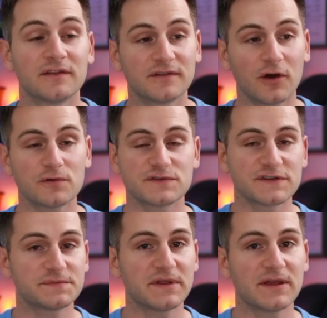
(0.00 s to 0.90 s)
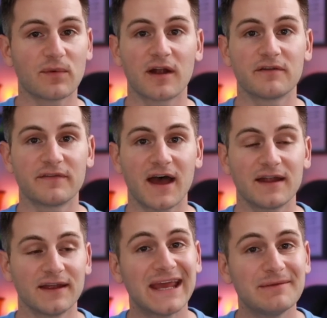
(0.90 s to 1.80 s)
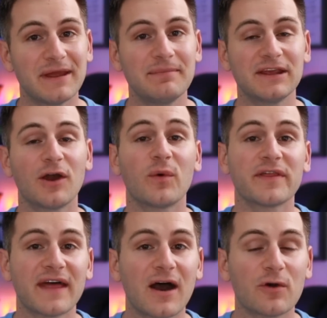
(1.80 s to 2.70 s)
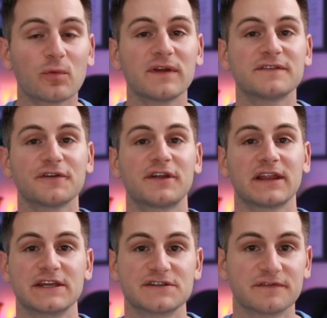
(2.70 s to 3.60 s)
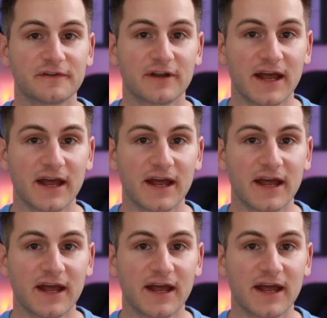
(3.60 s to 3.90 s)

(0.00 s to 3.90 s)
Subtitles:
So just be aware of that and maybe go without recirculation for